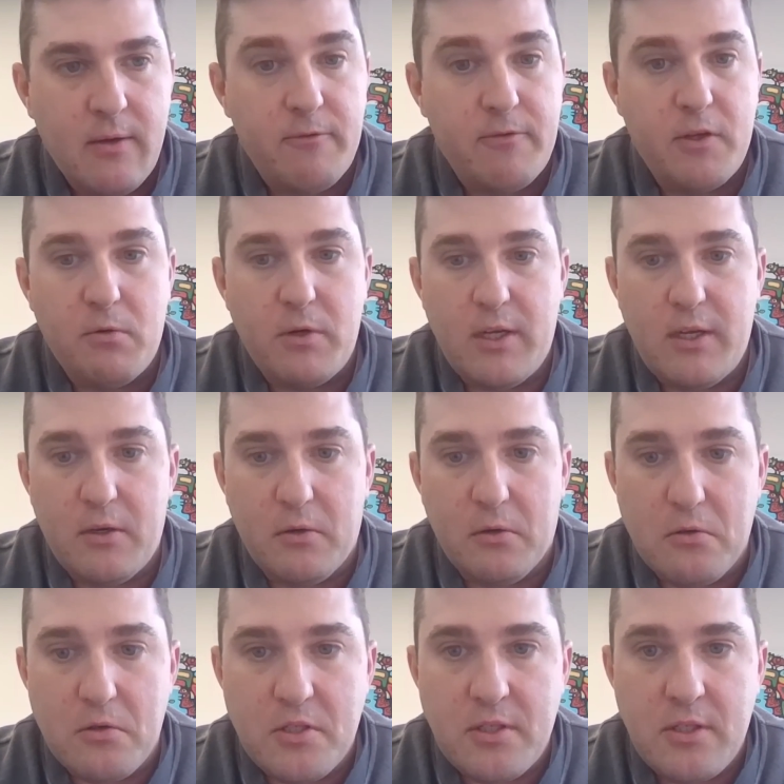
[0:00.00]
few
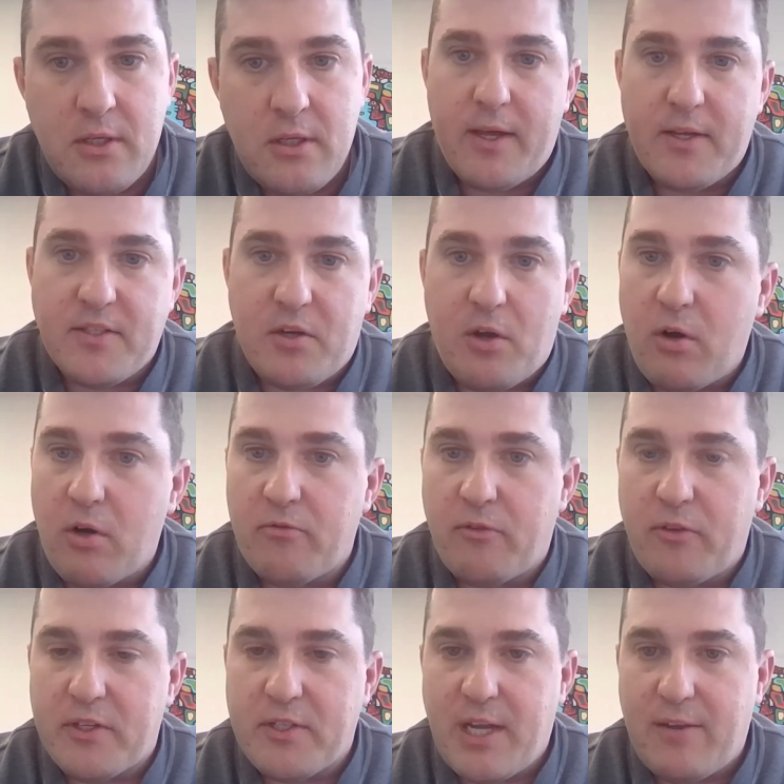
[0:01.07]
years as
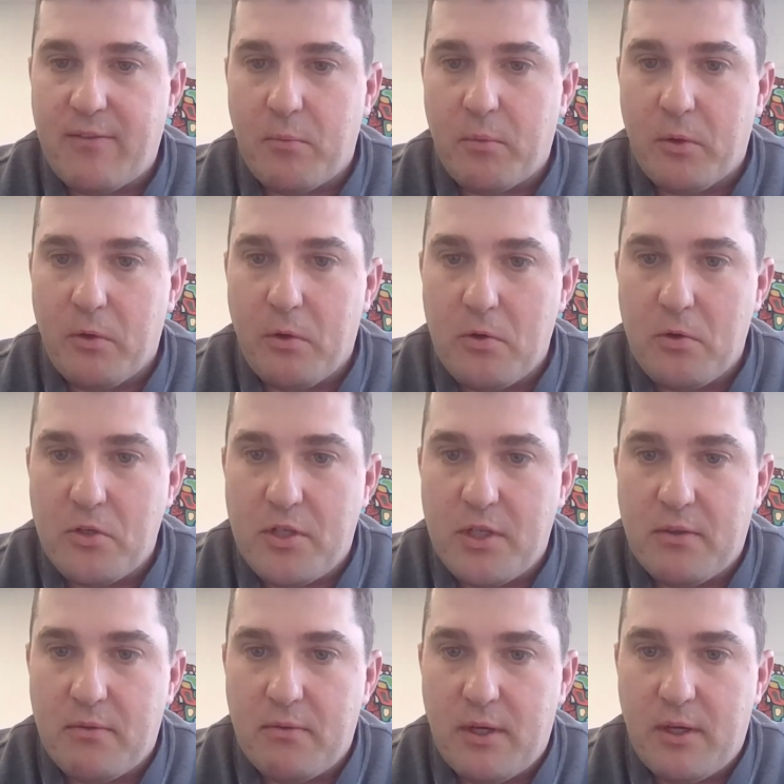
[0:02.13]
conflicts have emerged
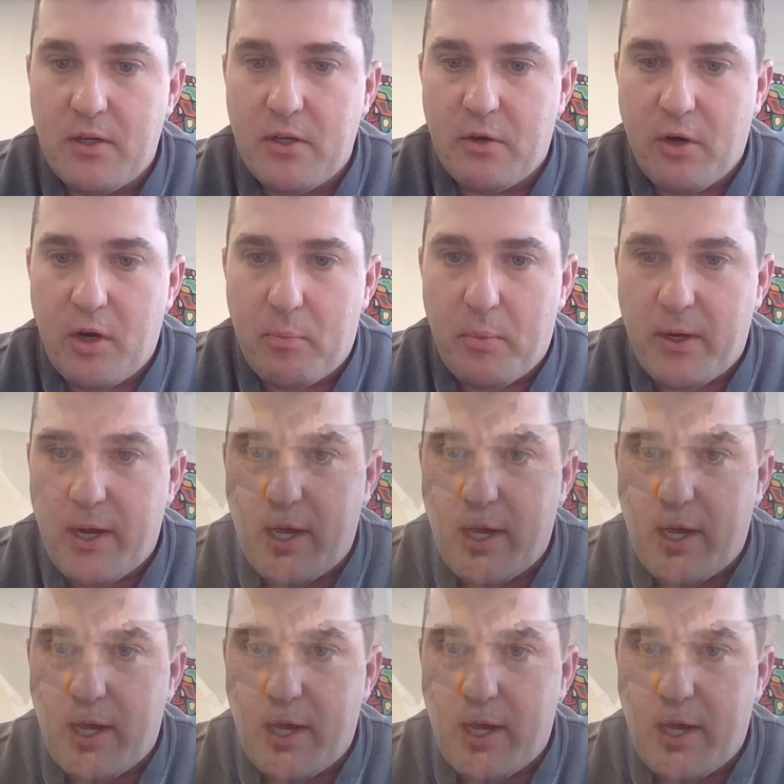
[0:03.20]
in, in Europe and